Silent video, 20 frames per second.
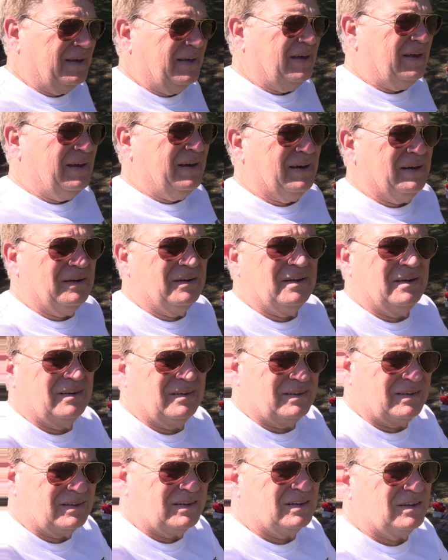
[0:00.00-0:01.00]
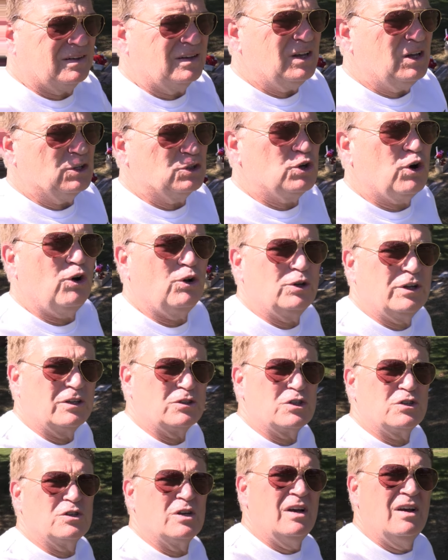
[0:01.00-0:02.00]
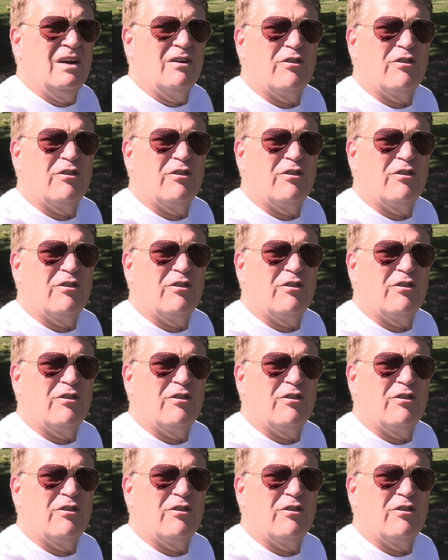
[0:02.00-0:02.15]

and told us